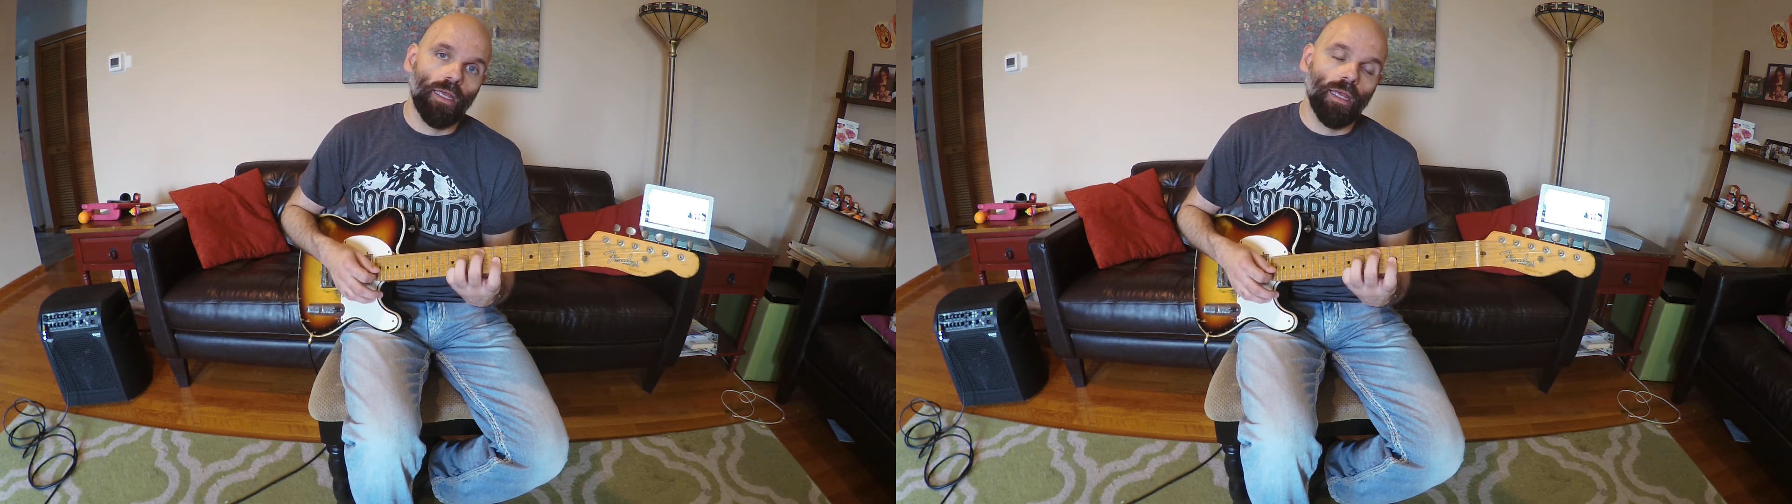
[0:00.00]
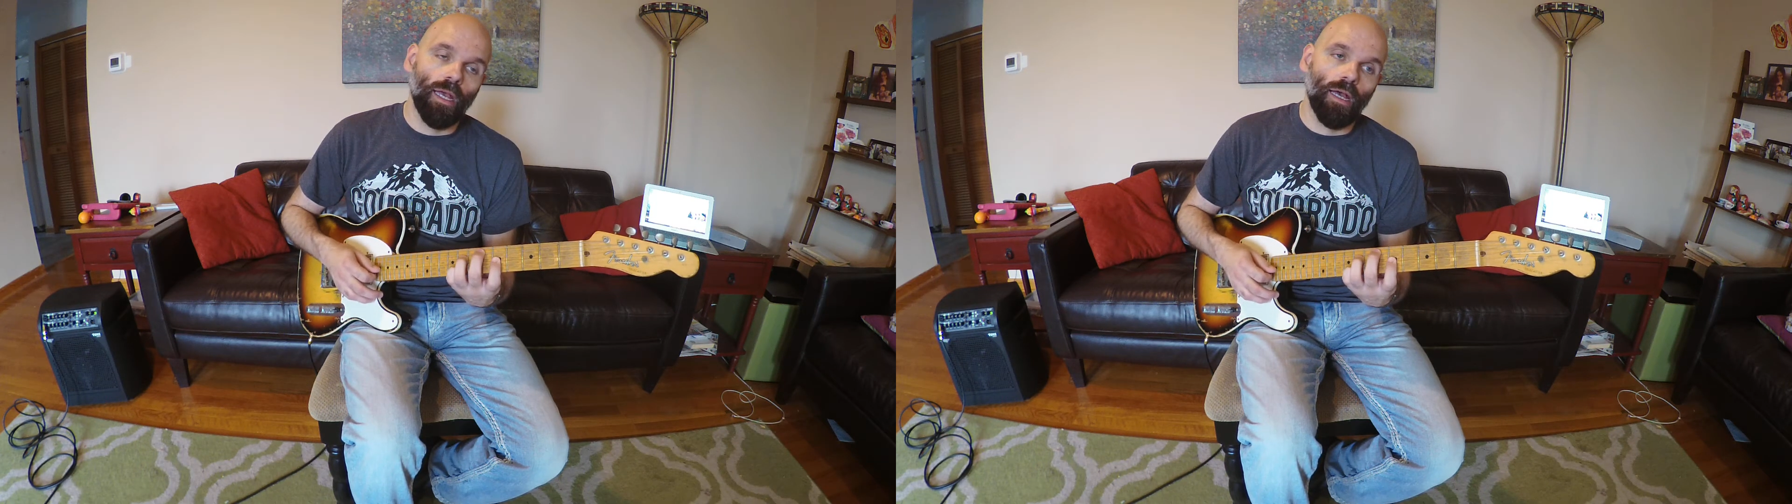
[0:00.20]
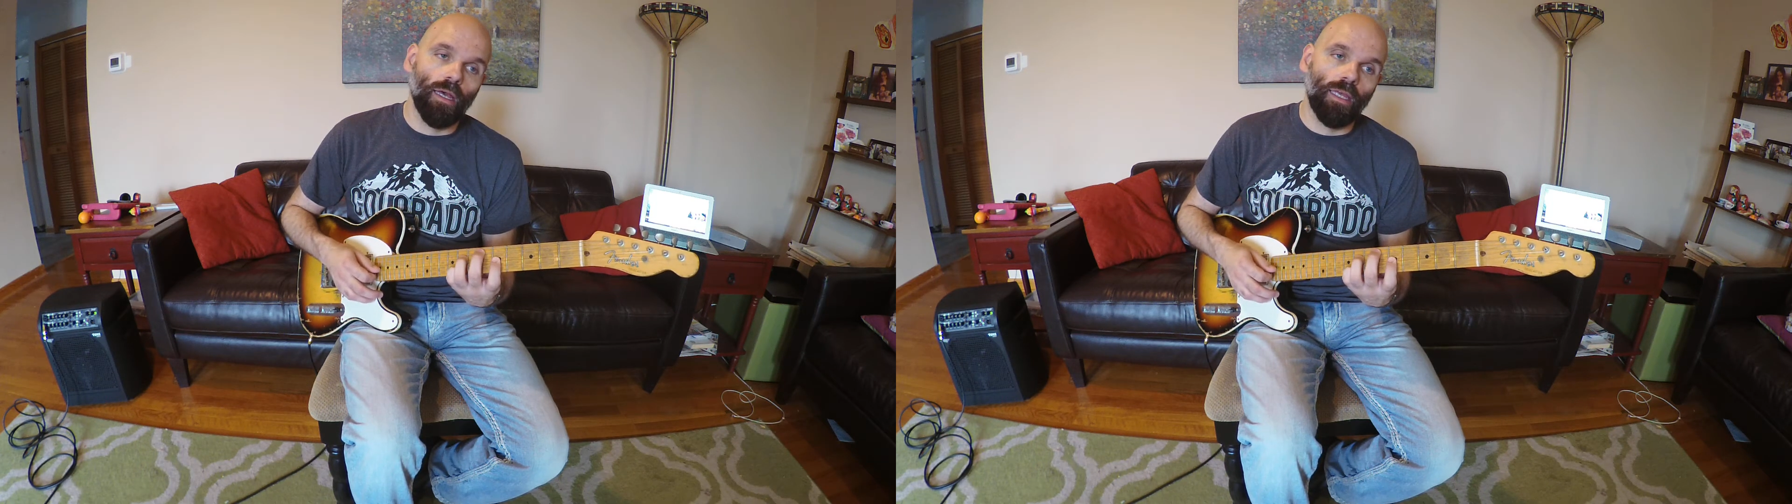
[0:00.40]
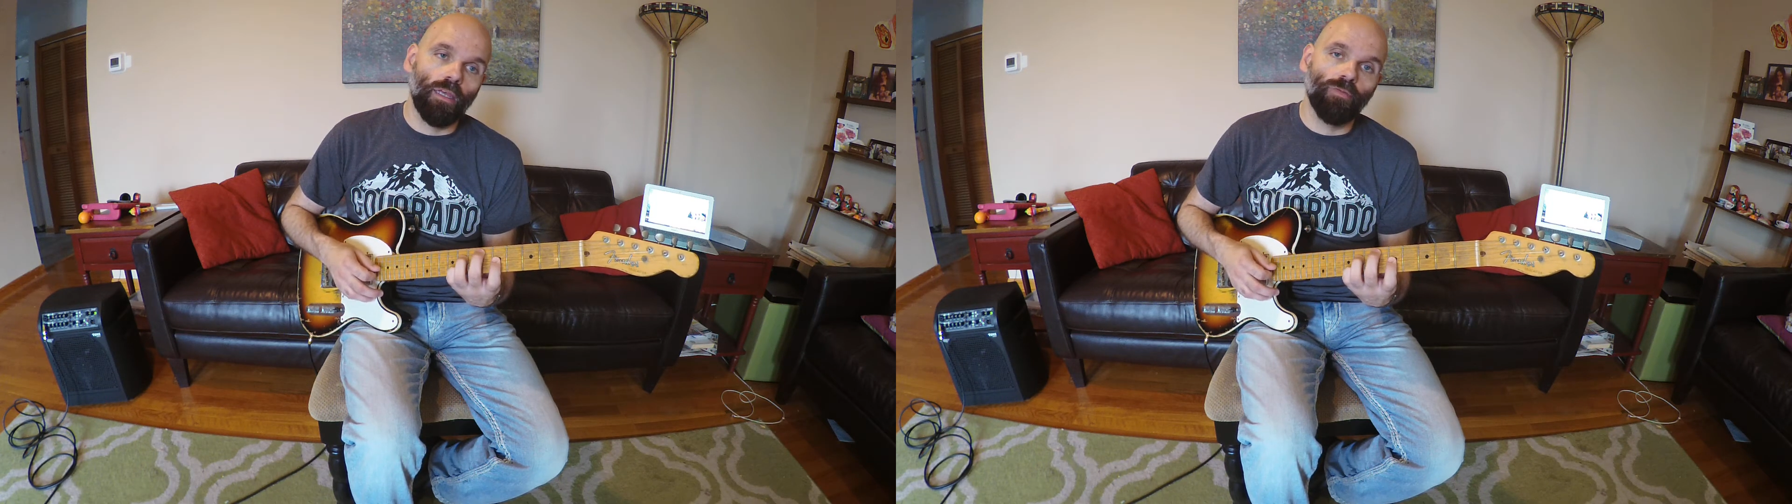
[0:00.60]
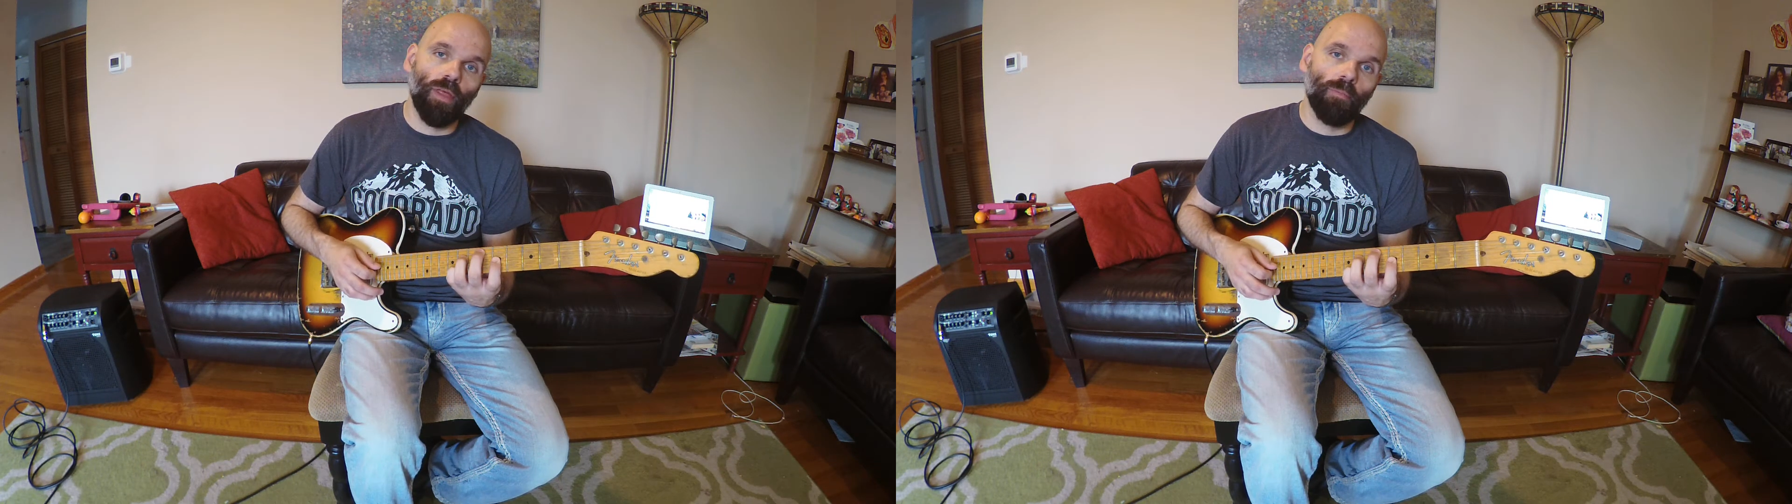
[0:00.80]
uh, E
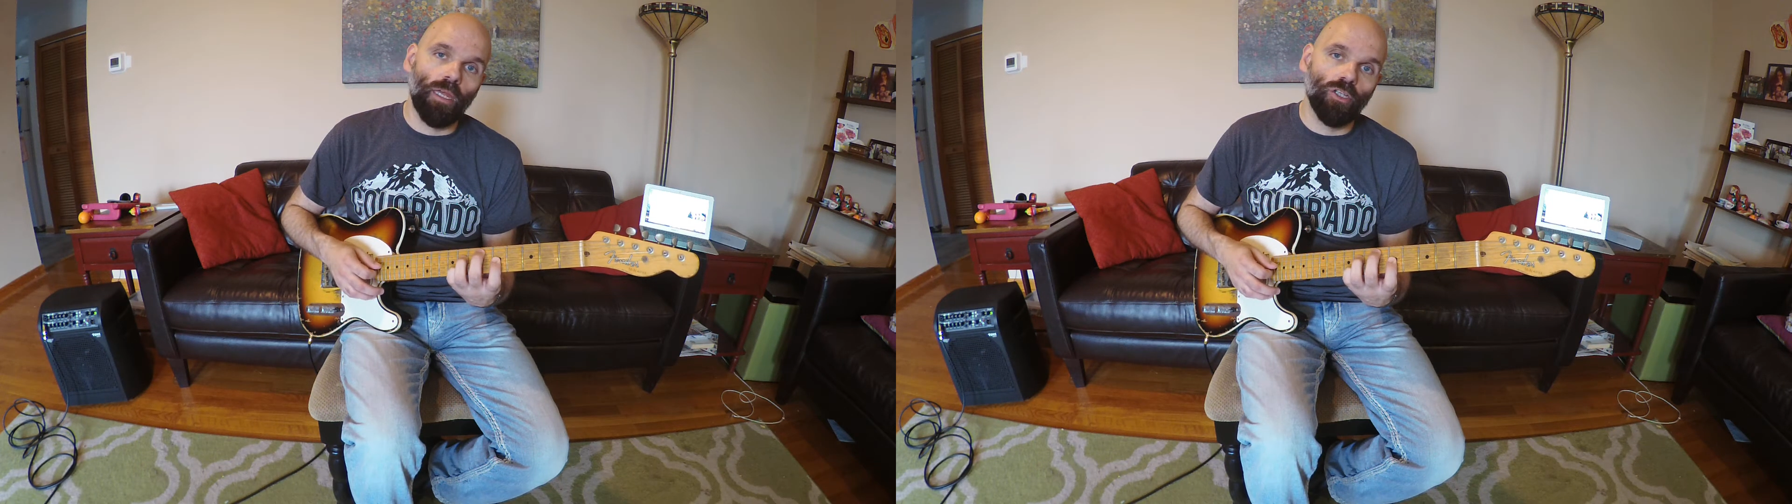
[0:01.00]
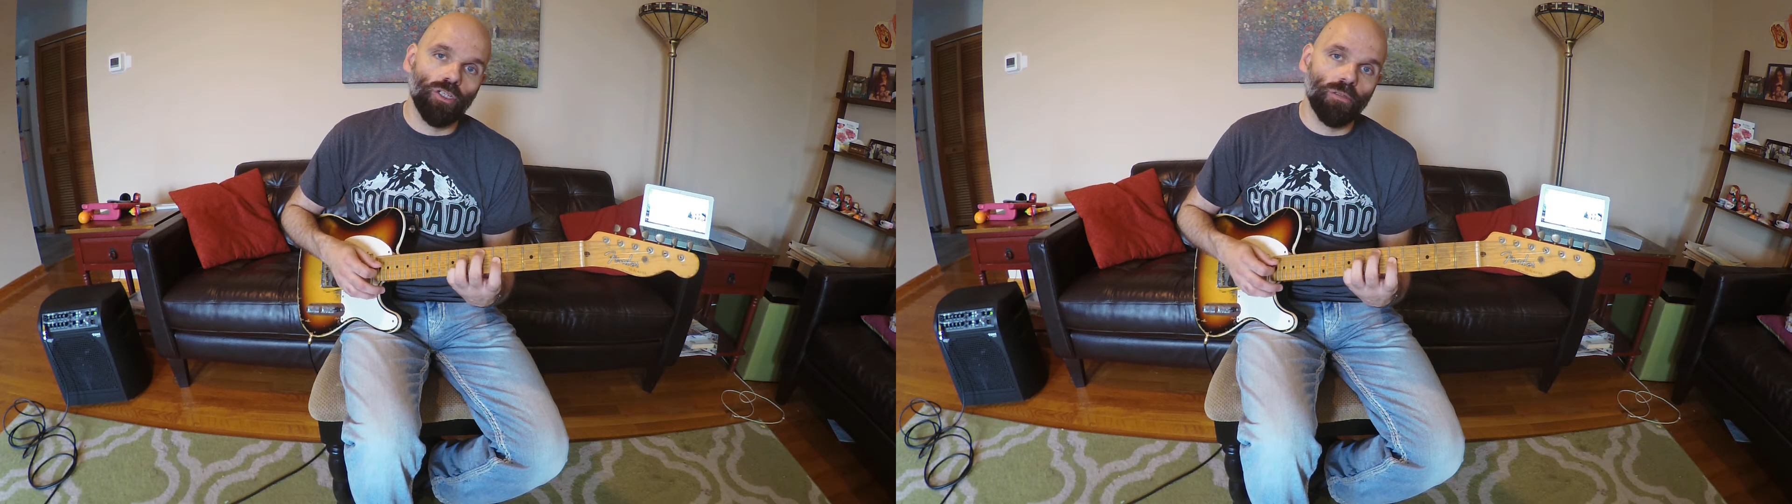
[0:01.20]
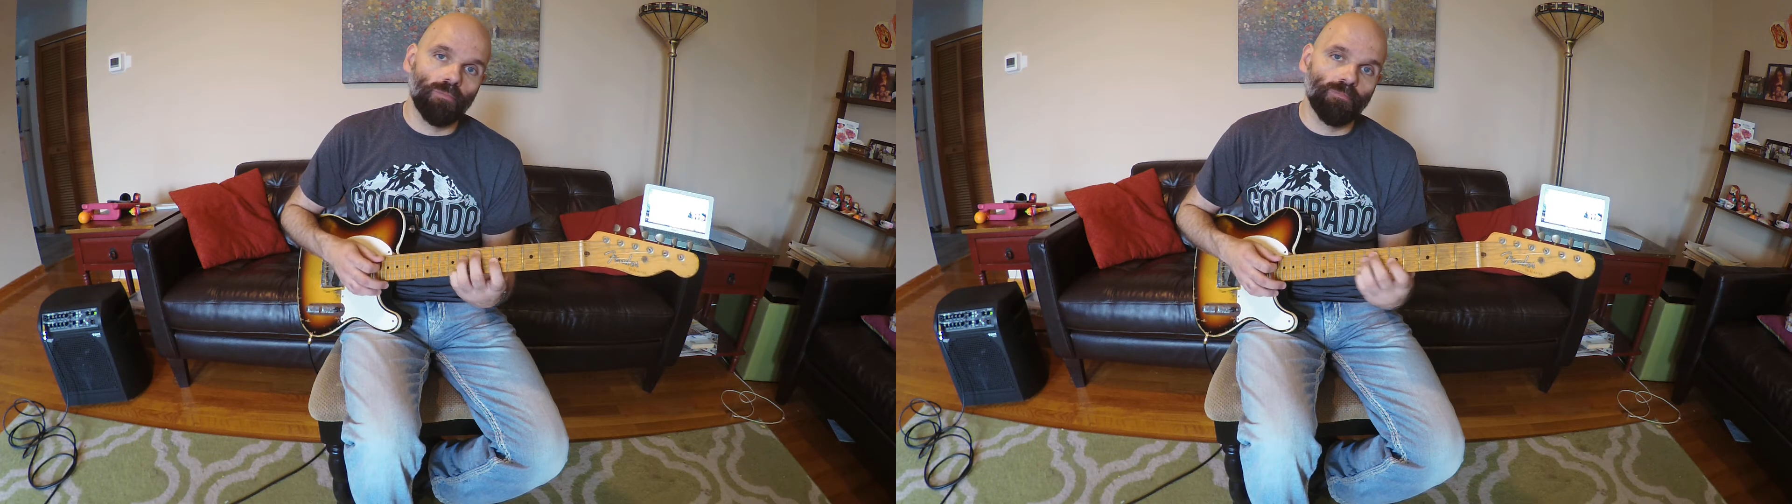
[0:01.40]
flat major,